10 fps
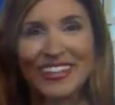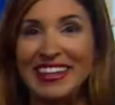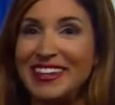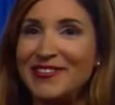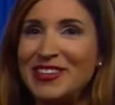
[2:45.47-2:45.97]

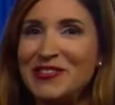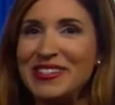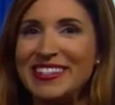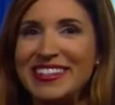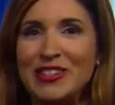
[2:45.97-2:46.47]
If
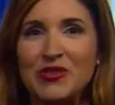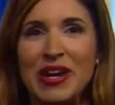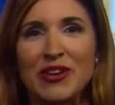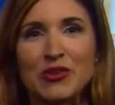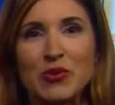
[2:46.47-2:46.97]
interested, the
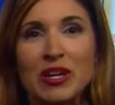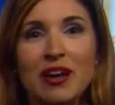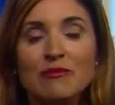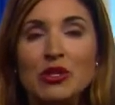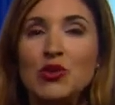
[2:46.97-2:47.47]
trainers will
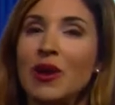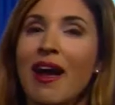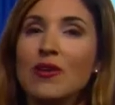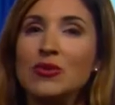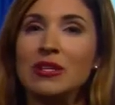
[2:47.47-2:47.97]
come to your
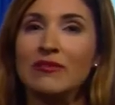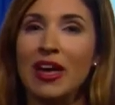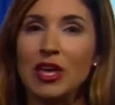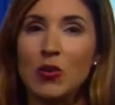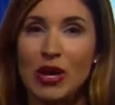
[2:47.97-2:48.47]
house and
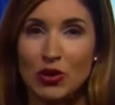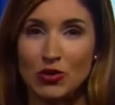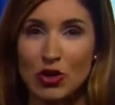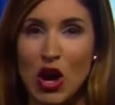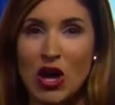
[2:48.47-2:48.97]
evaluate your
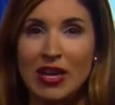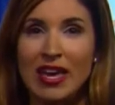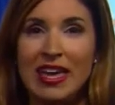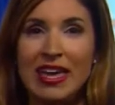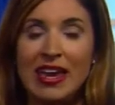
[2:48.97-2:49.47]
dog.
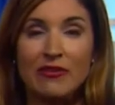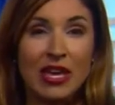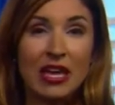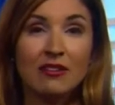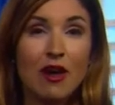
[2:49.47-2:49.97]
If they
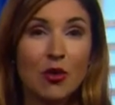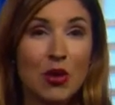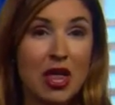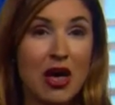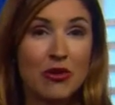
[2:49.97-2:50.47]
get along
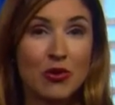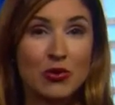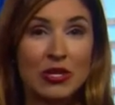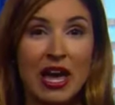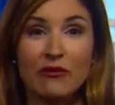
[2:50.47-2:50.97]
with
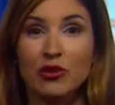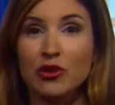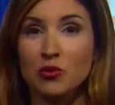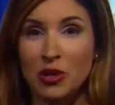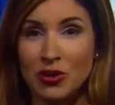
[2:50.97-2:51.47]
others and have
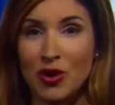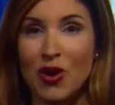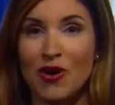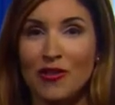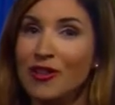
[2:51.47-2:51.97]
good
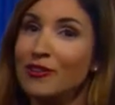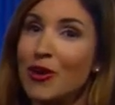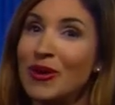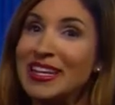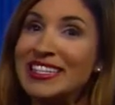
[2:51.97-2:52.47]
recall, they'll
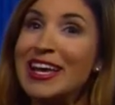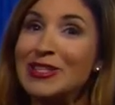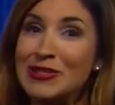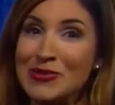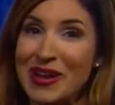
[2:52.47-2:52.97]
go on a
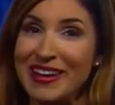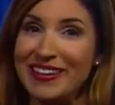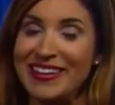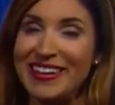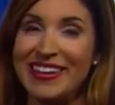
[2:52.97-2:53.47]
test run.
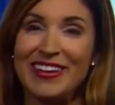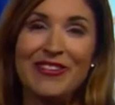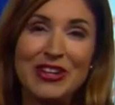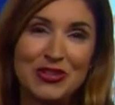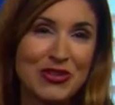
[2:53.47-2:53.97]
An
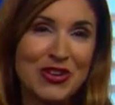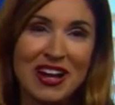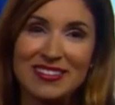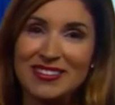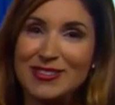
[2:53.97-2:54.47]
adventure
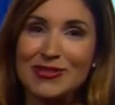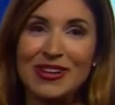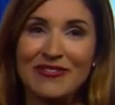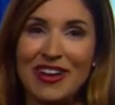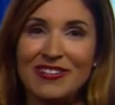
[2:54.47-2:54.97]
costs
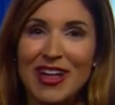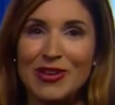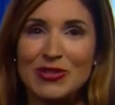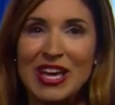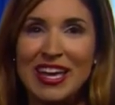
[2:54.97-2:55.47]

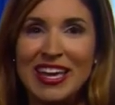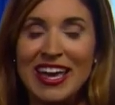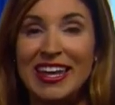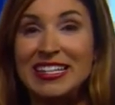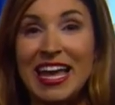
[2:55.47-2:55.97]
$25.
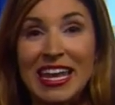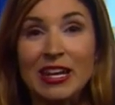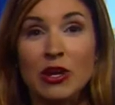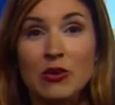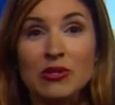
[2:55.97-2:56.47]
And exciting
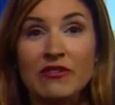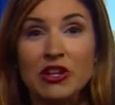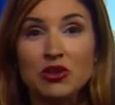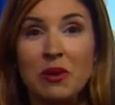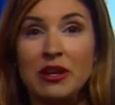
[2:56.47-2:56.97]
news,
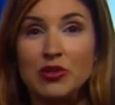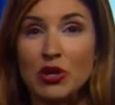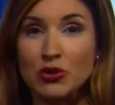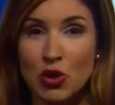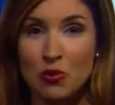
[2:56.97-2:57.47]
Adventure Pet is
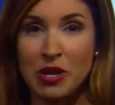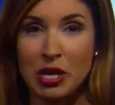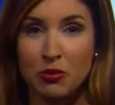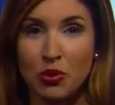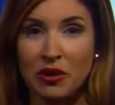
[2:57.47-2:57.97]
also opening
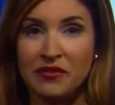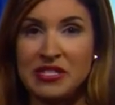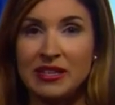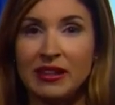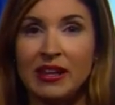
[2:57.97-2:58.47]
a boarding
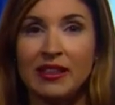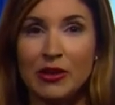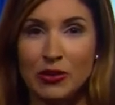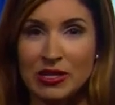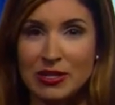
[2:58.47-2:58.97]
facility
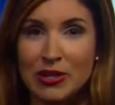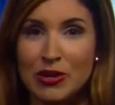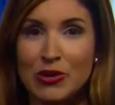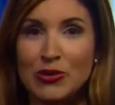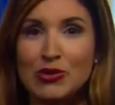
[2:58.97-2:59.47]
later this
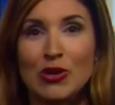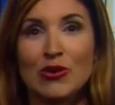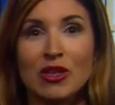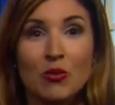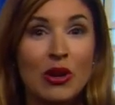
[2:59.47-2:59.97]
year so
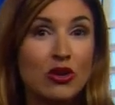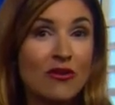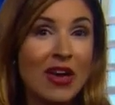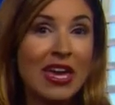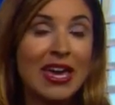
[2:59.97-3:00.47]
that when you
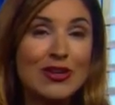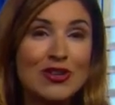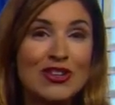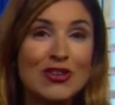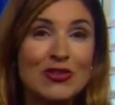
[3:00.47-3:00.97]

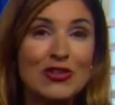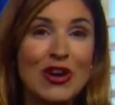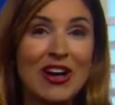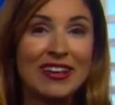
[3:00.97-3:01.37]
vacation, your dog